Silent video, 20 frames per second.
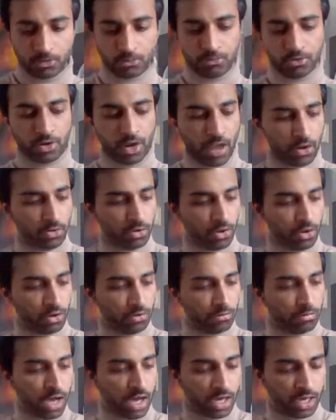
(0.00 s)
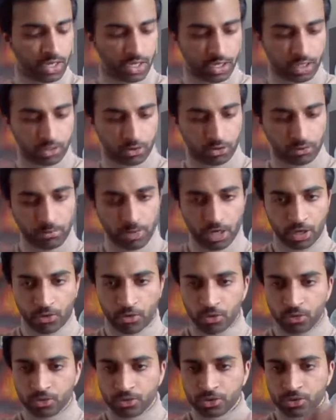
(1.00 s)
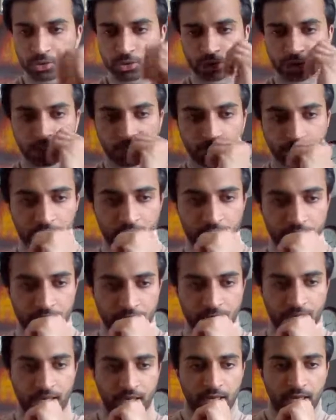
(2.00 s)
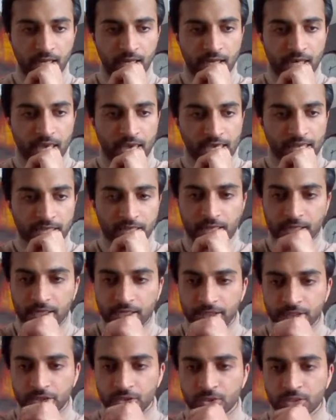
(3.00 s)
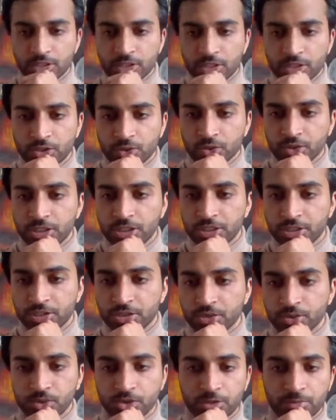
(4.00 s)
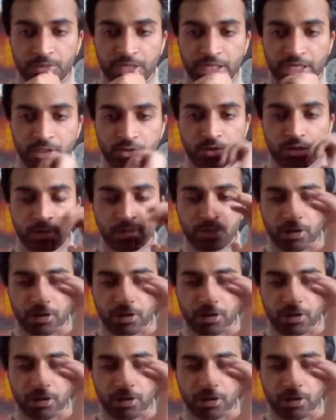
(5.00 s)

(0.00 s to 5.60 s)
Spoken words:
put out on my own social media and the Students Association social media as well.